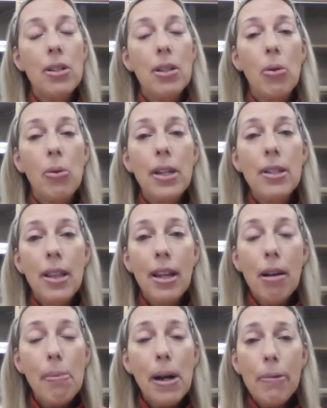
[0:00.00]
So let's
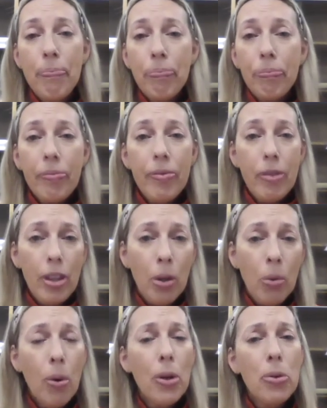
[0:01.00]
think about
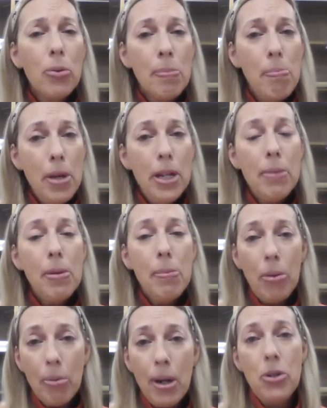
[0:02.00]
what are those
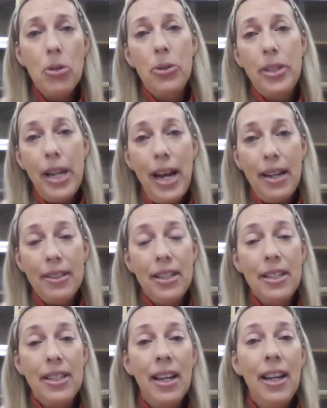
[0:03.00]
minimum threshold
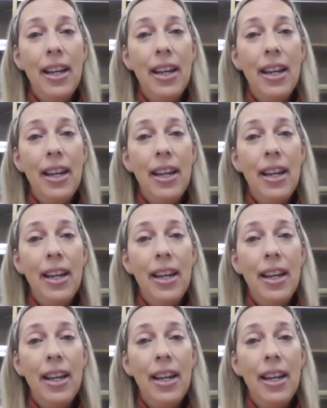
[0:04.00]
tasks